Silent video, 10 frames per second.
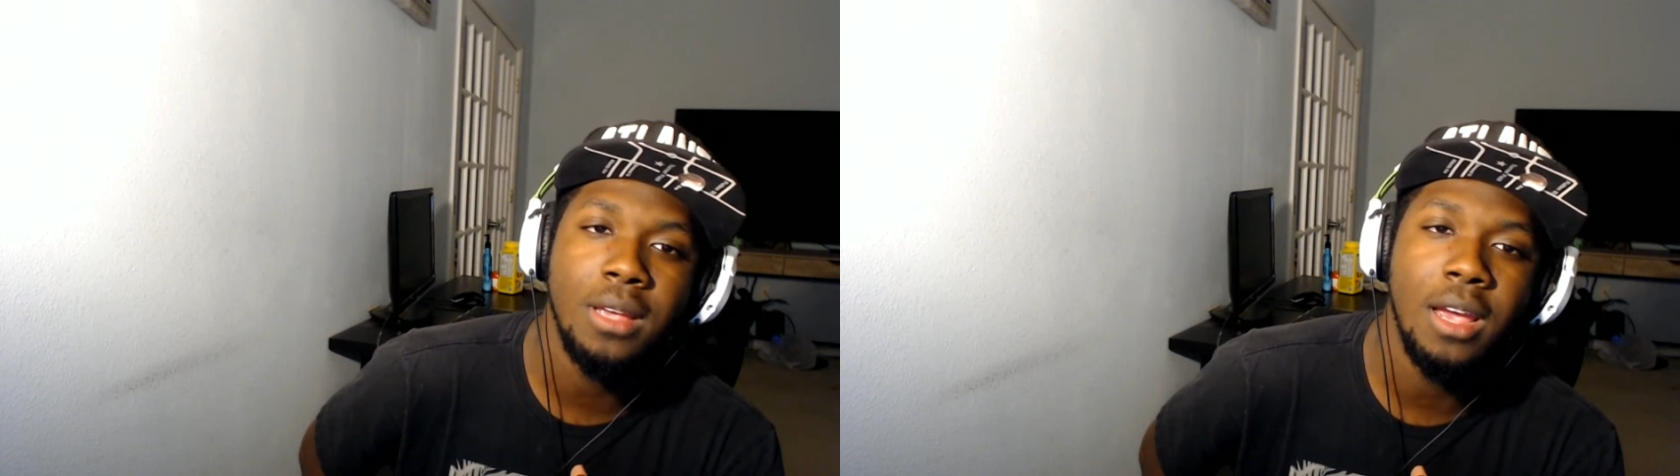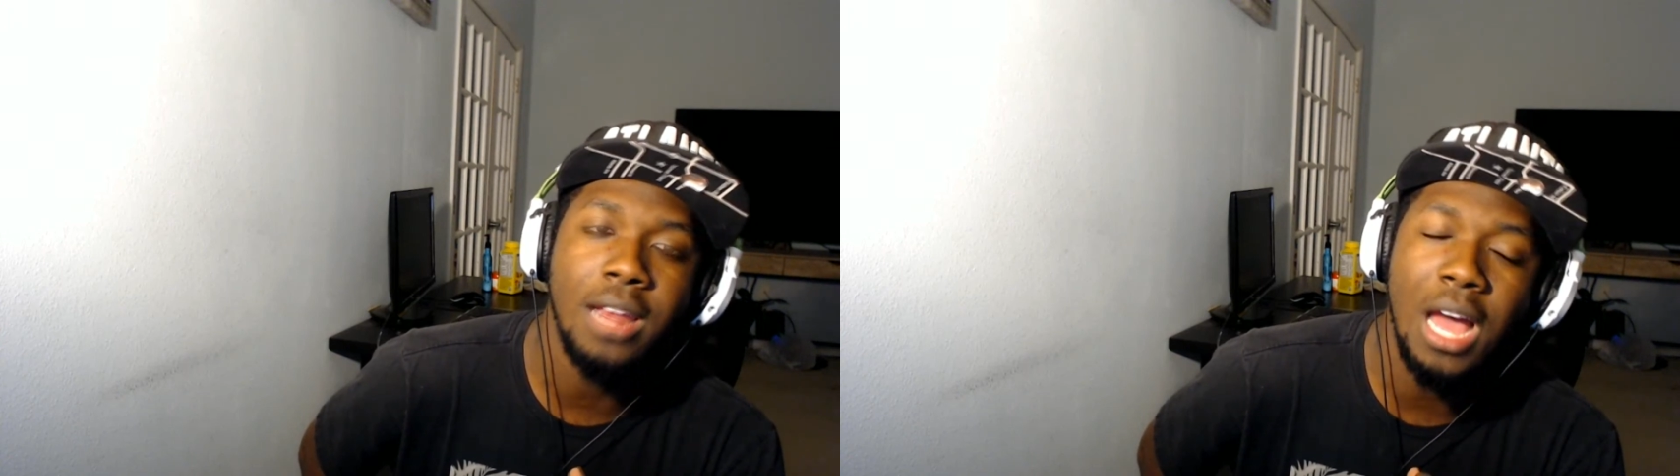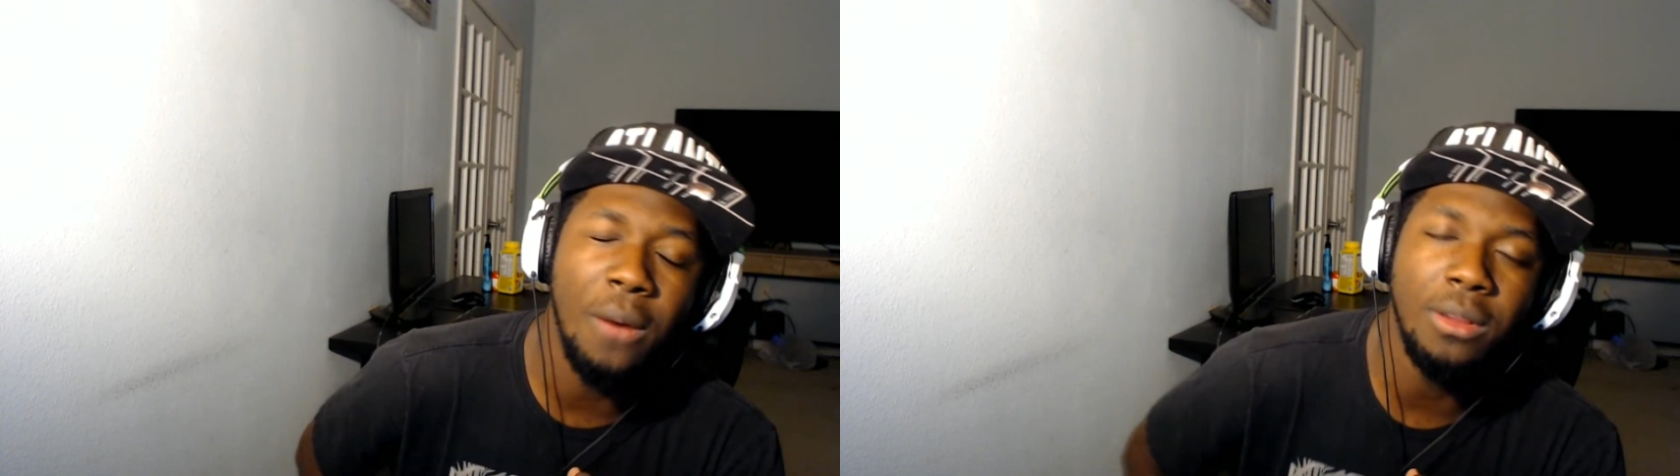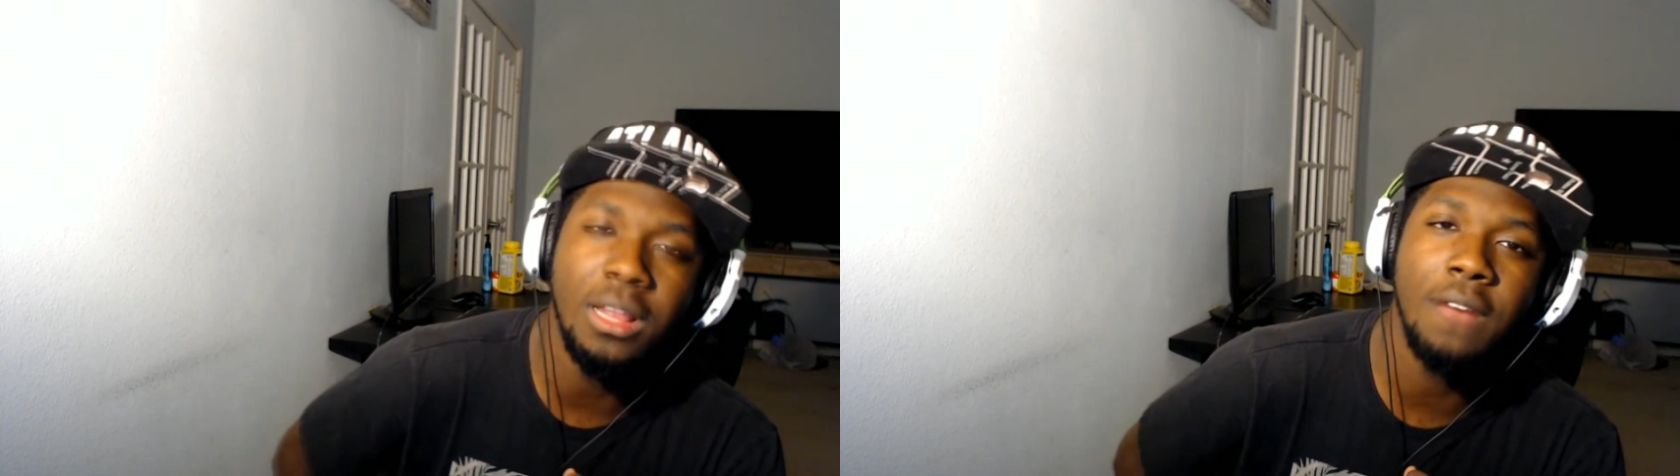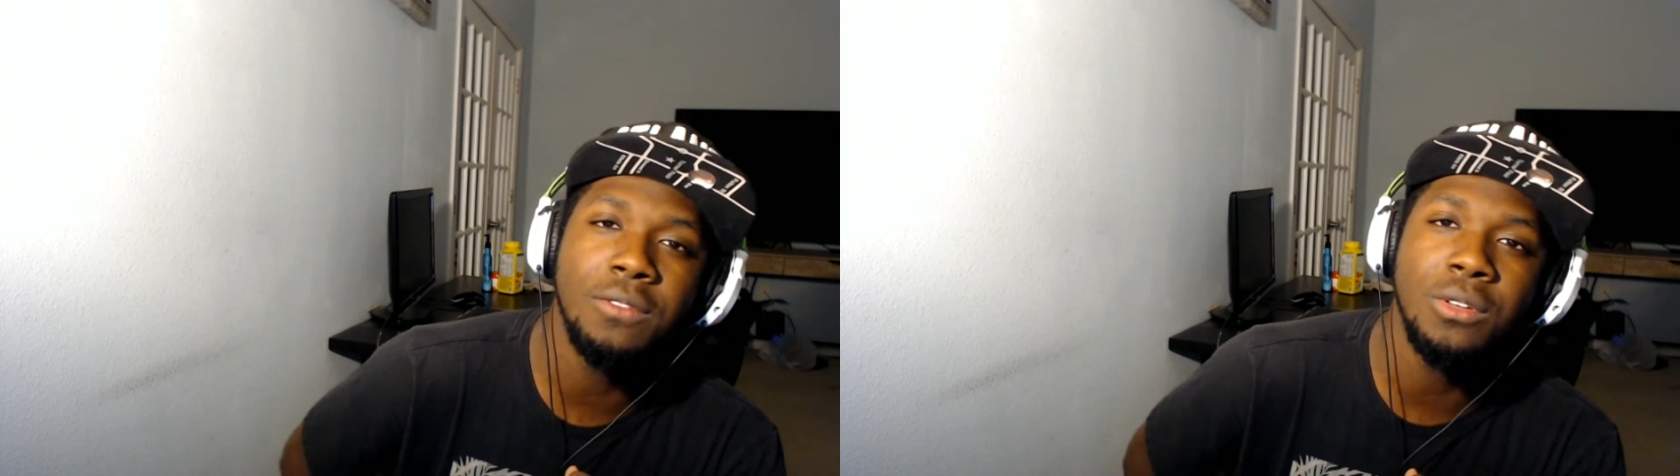and I would
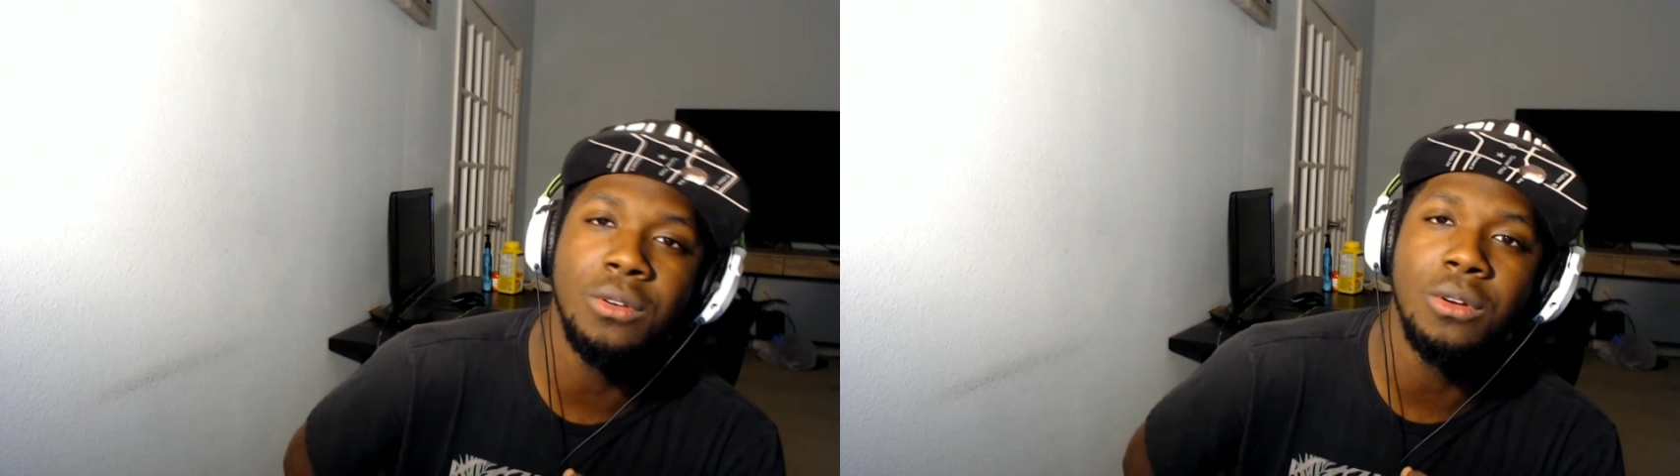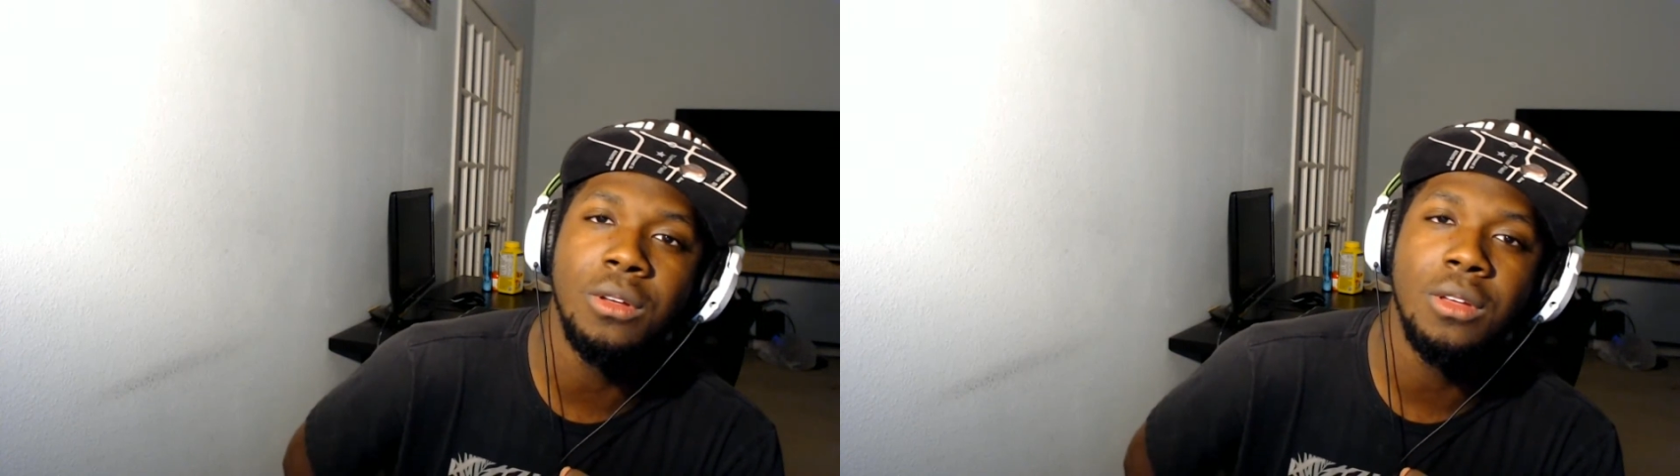love to